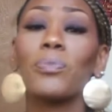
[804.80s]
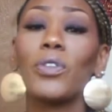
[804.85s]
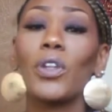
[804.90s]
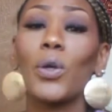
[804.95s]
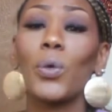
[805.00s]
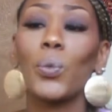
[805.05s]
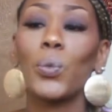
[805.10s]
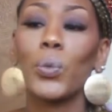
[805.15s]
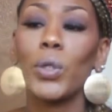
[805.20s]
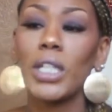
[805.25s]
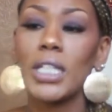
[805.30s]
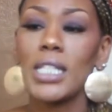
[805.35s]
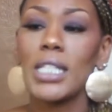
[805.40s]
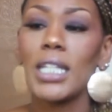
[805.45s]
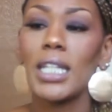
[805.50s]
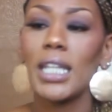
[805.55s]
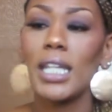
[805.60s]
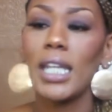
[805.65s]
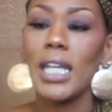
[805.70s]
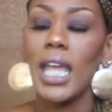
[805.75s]

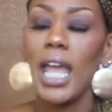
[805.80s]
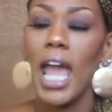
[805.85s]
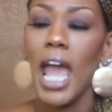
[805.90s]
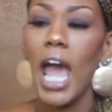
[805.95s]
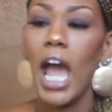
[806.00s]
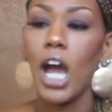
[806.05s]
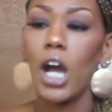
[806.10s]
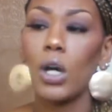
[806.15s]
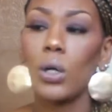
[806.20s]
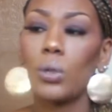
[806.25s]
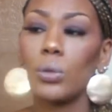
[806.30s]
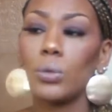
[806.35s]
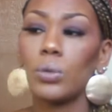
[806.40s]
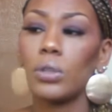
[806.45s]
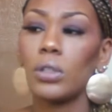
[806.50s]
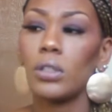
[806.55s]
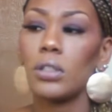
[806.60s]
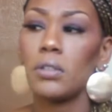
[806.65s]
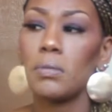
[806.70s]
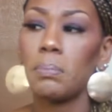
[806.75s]
renting out
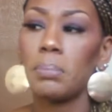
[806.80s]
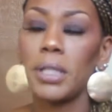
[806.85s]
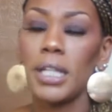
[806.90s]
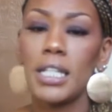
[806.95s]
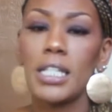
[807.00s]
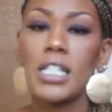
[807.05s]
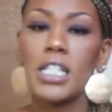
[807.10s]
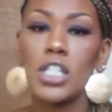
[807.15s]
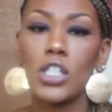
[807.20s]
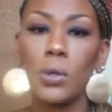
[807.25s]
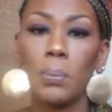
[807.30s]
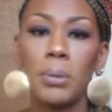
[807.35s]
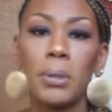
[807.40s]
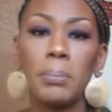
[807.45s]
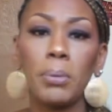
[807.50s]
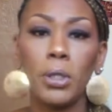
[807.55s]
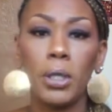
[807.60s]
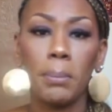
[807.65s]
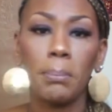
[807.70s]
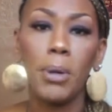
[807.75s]
places so
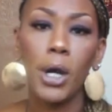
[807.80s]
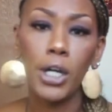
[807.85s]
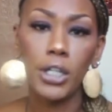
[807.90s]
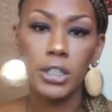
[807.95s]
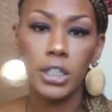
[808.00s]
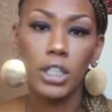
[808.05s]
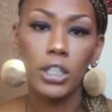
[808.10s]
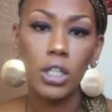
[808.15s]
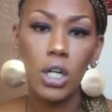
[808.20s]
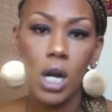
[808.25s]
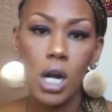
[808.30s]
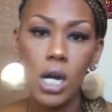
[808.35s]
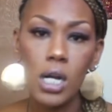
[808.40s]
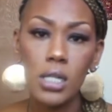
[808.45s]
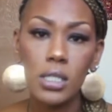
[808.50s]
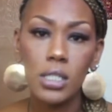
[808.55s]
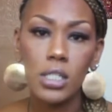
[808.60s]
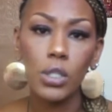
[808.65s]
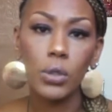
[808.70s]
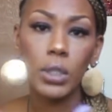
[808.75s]
people can park their
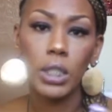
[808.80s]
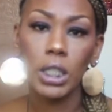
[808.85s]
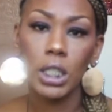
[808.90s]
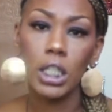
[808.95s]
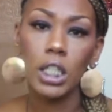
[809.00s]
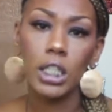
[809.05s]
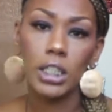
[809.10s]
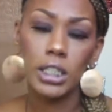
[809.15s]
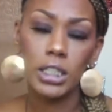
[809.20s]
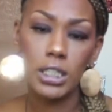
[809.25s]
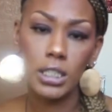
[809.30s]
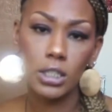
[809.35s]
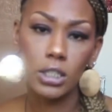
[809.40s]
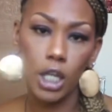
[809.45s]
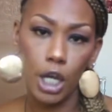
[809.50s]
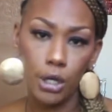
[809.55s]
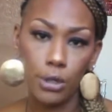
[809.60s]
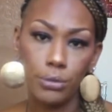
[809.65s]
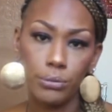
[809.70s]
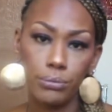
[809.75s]
cars so he can get his
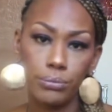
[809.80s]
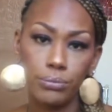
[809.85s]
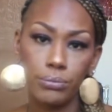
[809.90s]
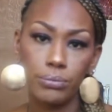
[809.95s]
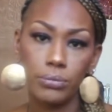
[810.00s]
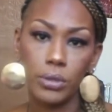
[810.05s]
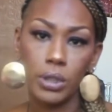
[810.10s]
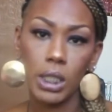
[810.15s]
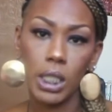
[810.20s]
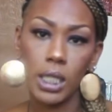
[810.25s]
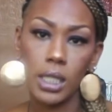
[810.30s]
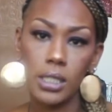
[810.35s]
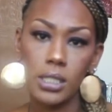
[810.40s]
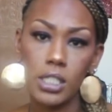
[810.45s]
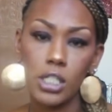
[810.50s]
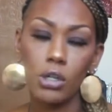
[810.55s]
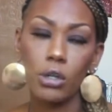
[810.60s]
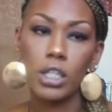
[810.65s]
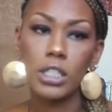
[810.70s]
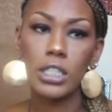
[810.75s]
stuff. Okay,
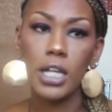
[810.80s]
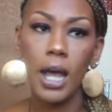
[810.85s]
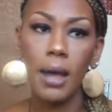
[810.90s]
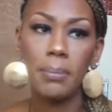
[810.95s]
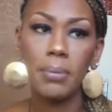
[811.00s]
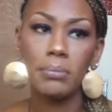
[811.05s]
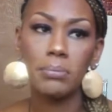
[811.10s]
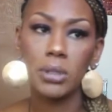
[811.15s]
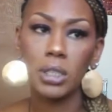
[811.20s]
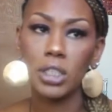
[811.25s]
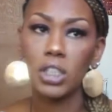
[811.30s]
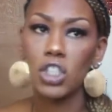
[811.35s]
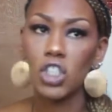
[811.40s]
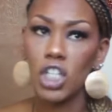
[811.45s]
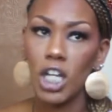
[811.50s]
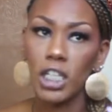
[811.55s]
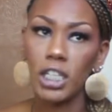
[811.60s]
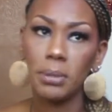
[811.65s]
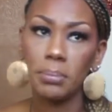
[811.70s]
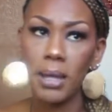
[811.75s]
so on top of being a
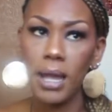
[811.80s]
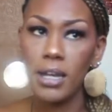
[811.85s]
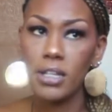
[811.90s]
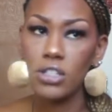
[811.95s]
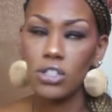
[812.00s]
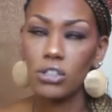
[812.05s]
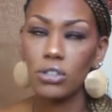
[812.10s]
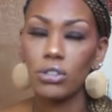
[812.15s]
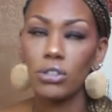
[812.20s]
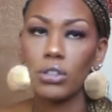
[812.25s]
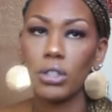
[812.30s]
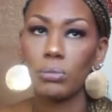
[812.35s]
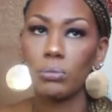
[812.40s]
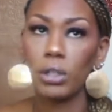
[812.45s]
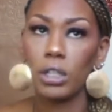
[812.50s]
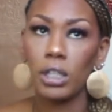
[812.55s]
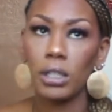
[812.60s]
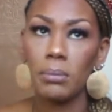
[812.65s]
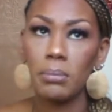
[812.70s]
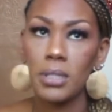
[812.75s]
shady pastor and
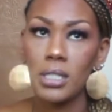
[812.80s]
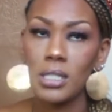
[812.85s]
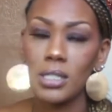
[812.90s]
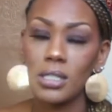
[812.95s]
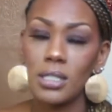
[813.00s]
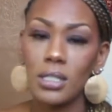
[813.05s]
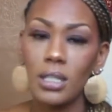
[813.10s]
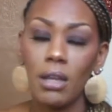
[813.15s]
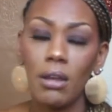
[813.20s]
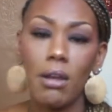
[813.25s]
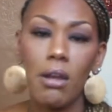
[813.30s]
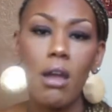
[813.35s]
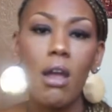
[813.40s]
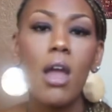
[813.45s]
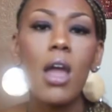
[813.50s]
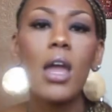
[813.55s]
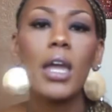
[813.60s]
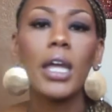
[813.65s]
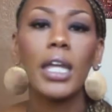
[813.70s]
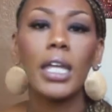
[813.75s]
running a business there,
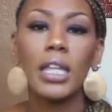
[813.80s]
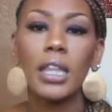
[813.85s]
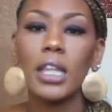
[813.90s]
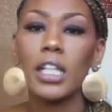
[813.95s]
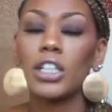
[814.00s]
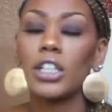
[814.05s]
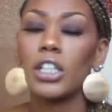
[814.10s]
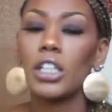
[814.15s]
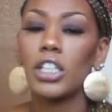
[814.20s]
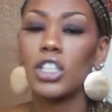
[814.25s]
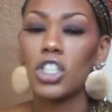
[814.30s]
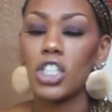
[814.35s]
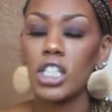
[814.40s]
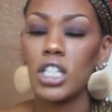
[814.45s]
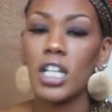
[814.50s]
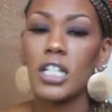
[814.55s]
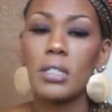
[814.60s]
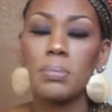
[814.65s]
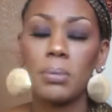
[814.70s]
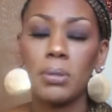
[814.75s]
he literally just
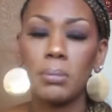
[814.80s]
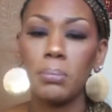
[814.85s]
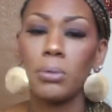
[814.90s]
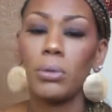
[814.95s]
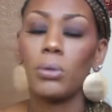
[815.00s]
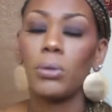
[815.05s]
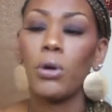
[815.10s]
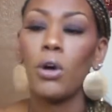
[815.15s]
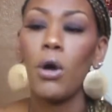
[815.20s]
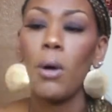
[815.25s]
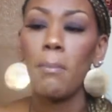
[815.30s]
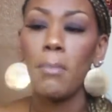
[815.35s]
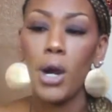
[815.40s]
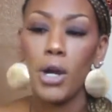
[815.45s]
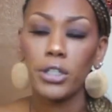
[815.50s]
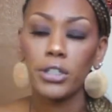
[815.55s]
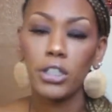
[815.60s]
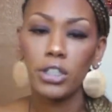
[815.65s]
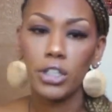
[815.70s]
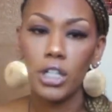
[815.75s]
lets people
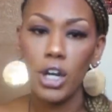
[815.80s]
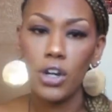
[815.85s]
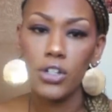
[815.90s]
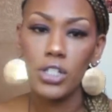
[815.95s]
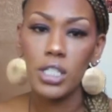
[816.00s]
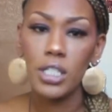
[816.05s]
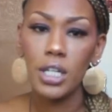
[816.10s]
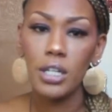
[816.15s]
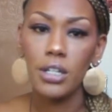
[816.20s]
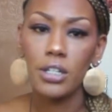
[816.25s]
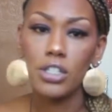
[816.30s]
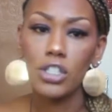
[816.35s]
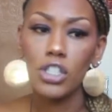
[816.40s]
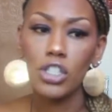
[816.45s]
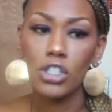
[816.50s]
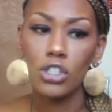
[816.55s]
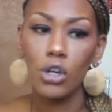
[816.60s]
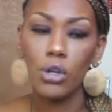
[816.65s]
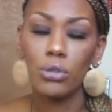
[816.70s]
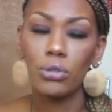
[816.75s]
park their cars there
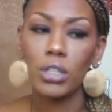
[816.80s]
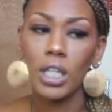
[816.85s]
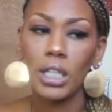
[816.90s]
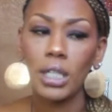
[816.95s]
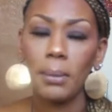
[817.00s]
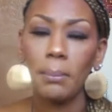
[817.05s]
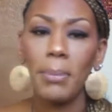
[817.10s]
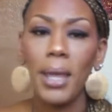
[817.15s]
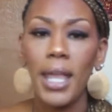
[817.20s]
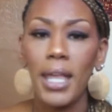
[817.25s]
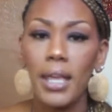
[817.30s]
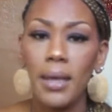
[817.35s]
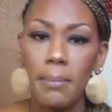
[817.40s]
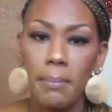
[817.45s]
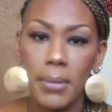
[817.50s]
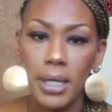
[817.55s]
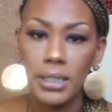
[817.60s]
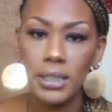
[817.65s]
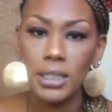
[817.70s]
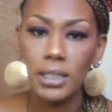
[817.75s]
so they can pay him
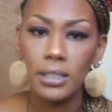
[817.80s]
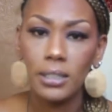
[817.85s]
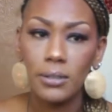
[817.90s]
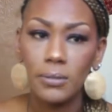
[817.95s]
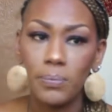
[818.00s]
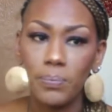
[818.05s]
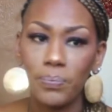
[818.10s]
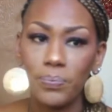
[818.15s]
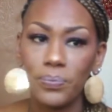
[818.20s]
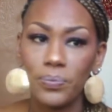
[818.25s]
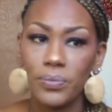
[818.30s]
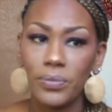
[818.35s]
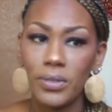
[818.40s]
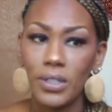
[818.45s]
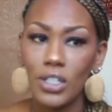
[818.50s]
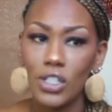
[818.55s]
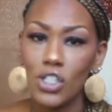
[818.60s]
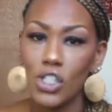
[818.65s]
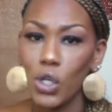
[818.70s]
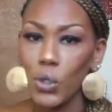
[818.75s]
money.
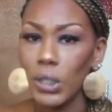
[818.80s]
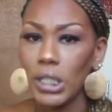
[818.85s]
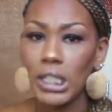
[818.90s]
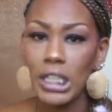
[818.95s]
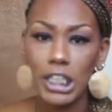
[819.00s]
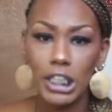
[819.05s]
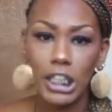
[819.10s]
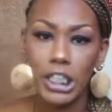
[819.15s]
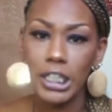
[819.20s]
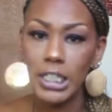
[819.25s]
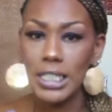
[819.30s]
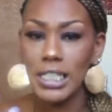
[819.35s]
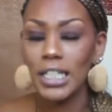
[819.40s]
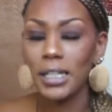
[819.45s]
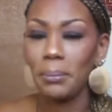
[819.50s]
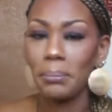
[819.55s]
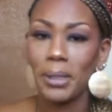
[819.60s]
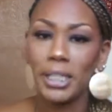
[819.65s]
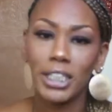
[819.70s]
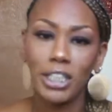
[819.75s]
So he literally is
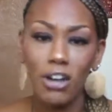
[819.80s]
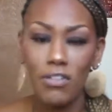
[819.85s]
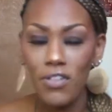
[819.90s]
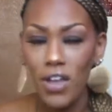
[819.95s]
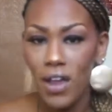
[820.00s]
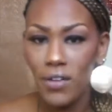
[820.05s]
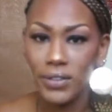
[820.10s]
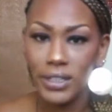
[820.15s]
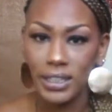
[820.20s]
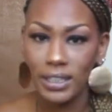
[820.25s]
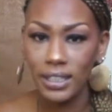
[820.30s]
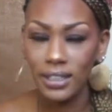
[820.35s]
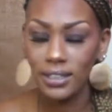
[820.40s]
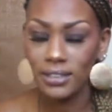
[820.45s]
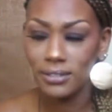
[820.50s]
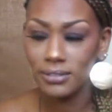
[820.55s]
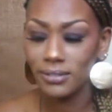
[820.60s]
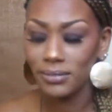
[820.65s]
getting money off of everything.